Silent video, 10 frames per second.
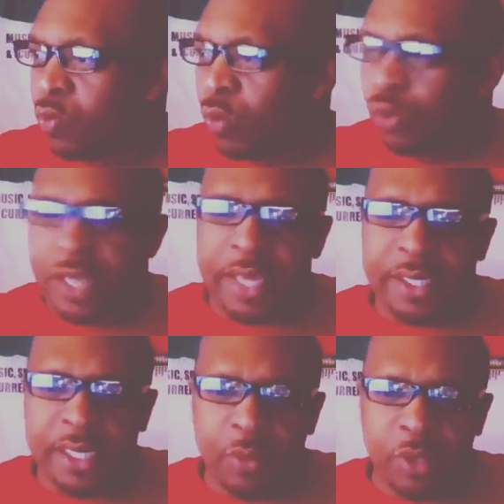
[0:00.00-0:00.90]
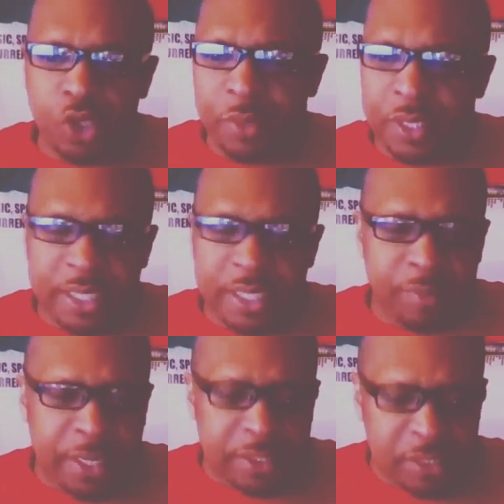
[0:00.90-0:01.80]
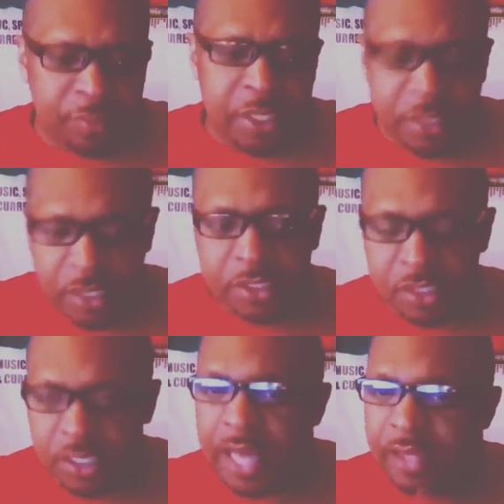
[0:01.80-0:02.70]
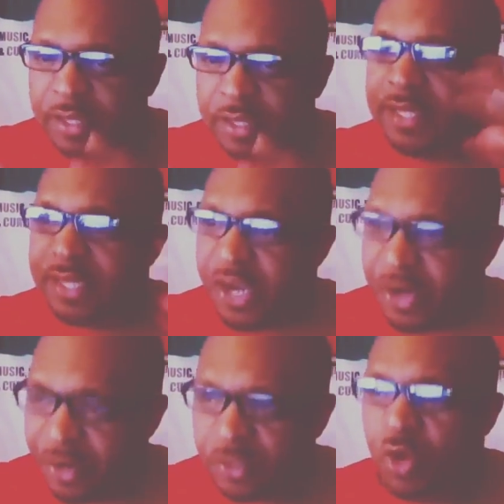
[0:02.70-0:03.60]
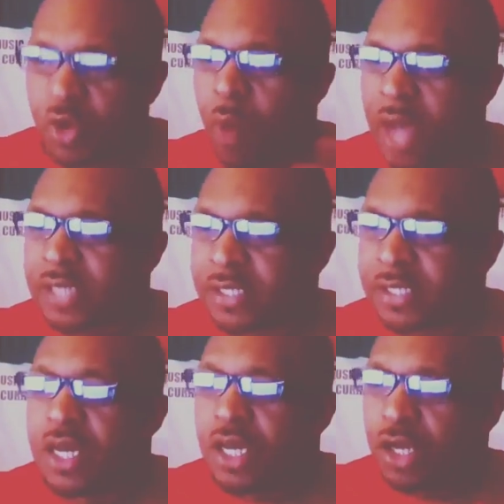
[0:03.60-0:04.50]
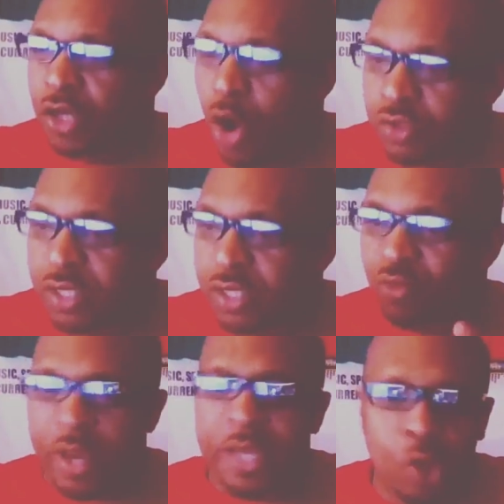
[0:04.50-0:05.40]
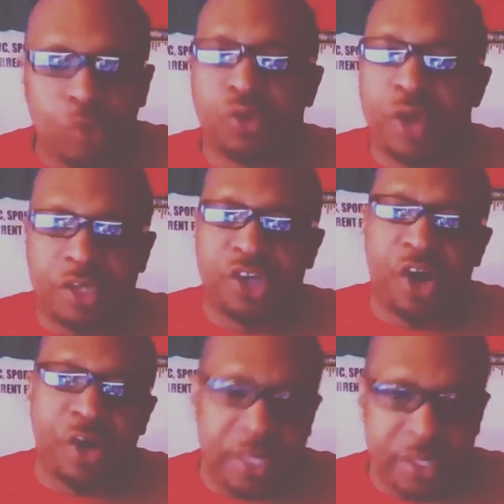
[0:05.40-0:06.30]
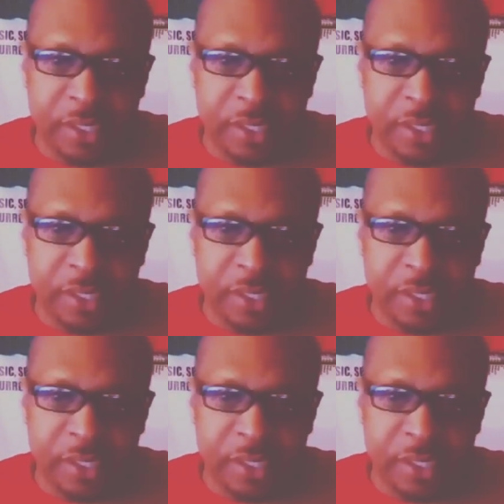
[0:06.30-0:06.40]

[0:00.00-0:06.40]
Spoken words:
Wu-Tang did with Cuban Linx, man. It took me to that theater, so I'm watching Ghost and Ray go through their journey.